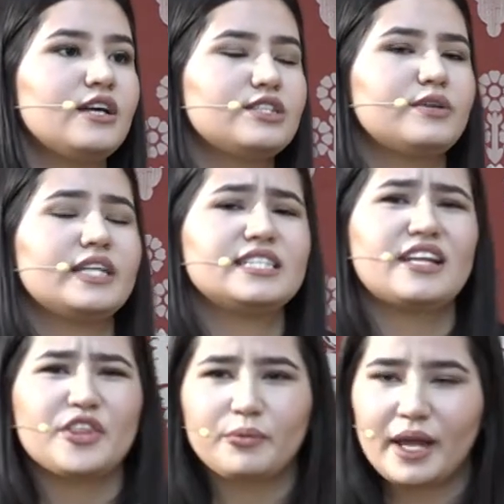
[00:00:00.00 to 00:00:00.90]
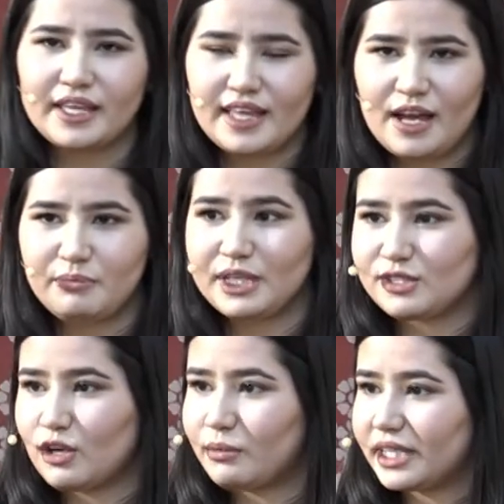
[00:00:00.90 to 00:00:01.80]
So that's another way that
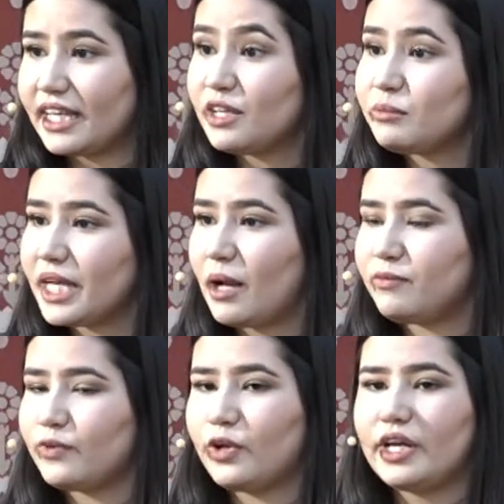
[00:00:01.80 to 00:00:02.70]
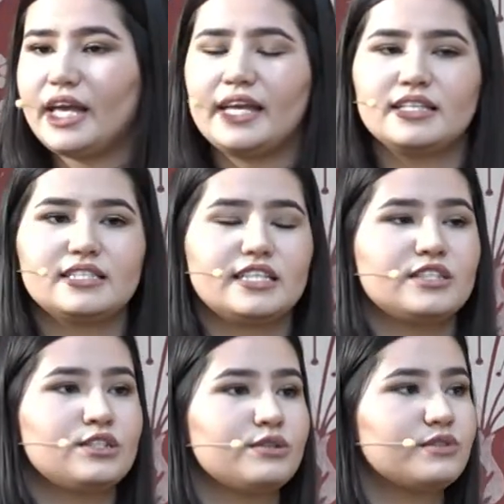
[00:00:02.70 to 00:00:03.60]
brainstorming can be helpful and
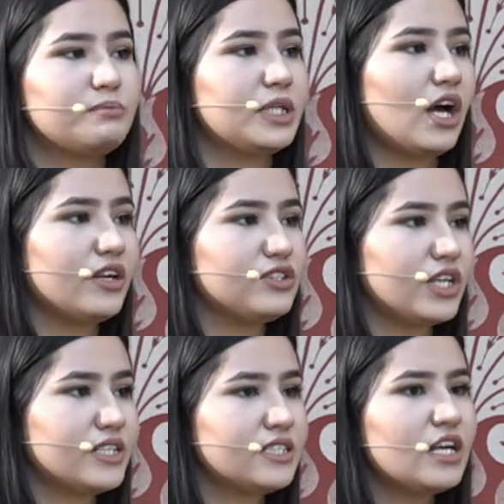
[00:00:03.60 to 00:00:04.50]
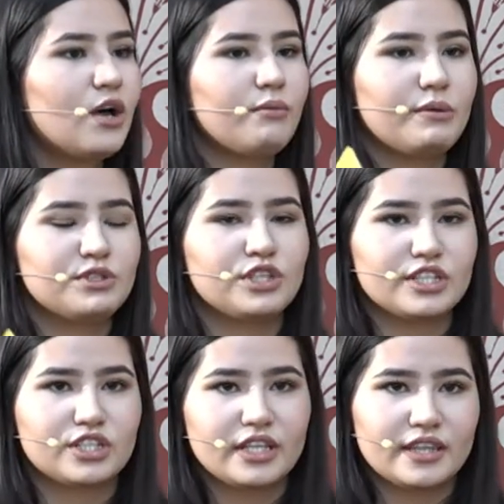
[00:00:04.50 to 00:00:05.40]
is used beyond just what we
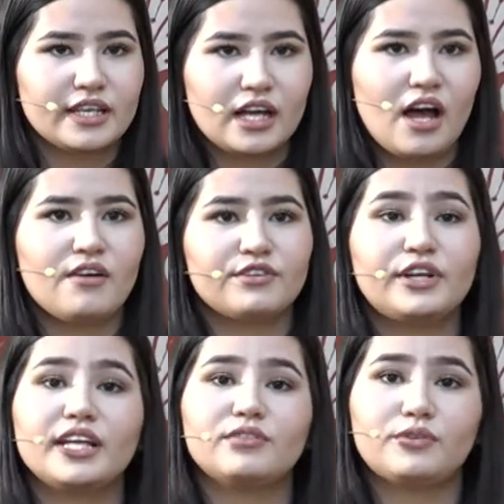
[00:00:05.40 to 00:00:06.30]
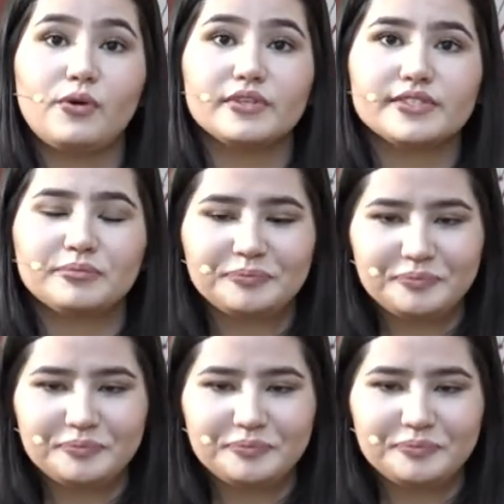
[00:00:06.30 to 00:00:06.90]
traditionally think of creative roles.